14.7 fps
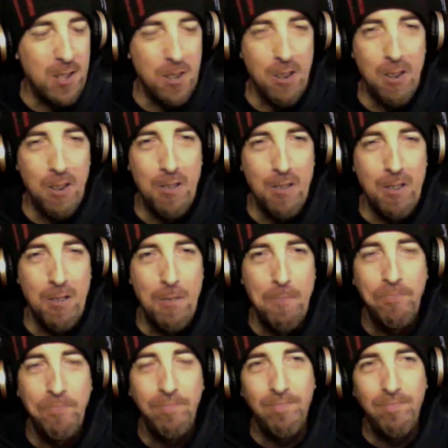so
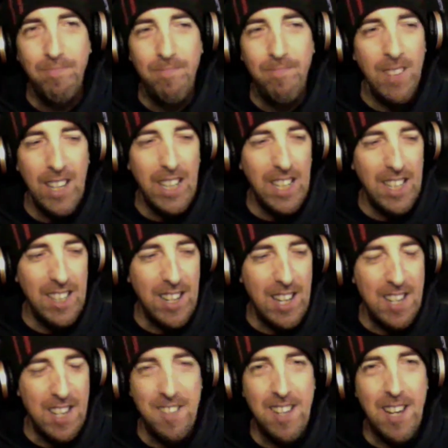
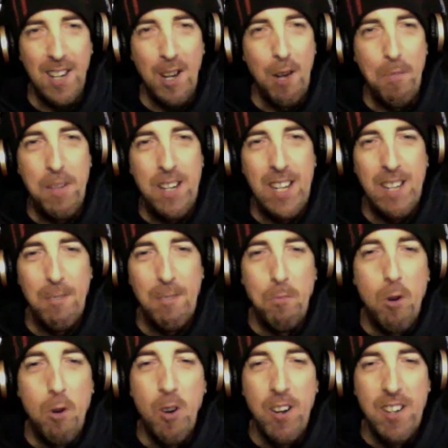that got me
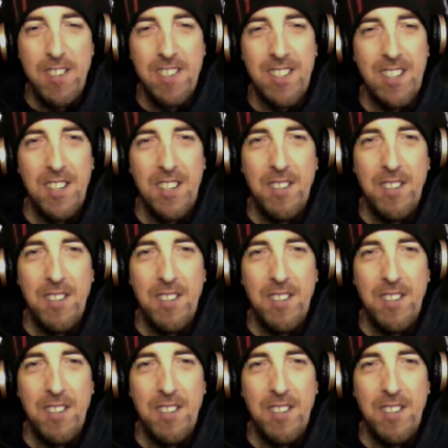more into